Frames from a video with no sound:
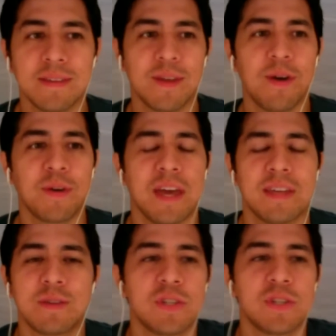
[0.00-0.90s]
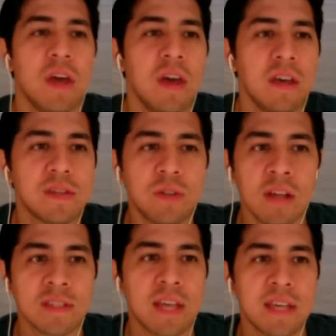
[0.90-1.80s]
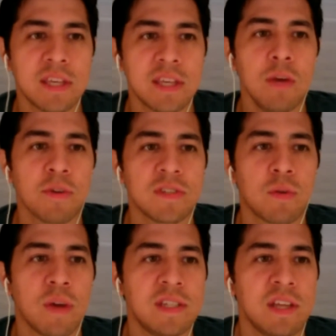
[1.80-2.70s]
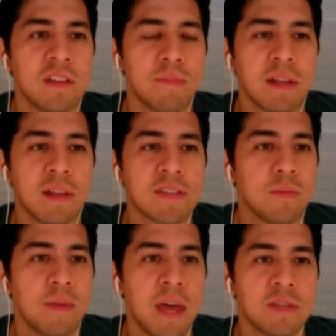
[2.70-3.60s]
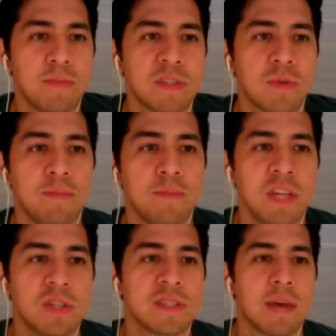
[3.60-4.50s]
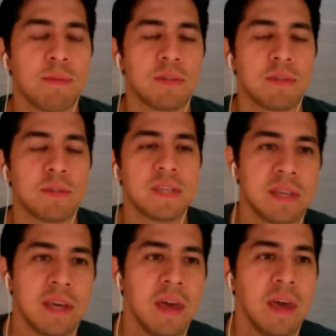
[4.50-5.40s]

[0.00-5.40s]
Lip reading: Okay, so Dawn says, humor is a great deal of my classroom management, so I'm teaching simultaneously.